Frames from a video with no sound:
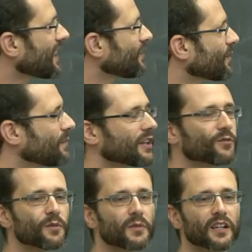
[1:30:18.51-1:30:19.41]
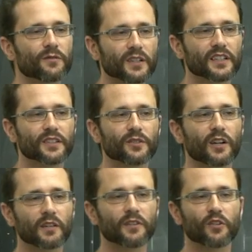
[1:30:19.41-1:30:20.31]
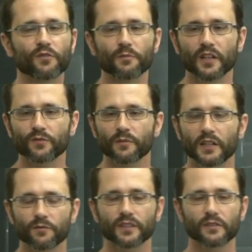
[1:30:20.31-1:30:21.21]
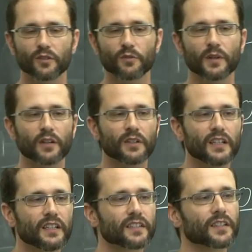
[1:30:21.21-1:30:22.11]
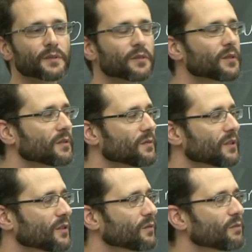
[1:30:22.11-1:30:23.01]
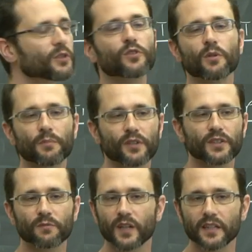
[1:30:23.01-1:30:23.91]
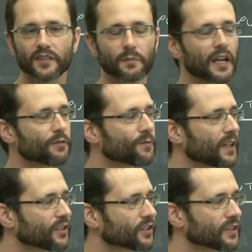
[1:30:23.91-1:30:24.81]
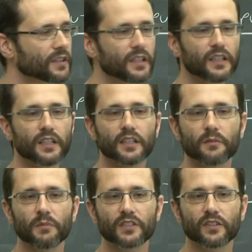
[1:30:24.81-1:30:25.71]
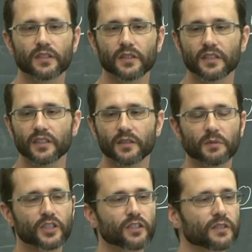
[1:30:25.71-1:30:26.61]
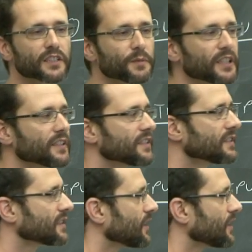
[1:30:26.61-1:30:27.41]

alpha bar from alpha, you know, alpha over bar from alpha low bar. Sometimes, you know, we want to compare them by some other function. But, uh, but generally speaking, this is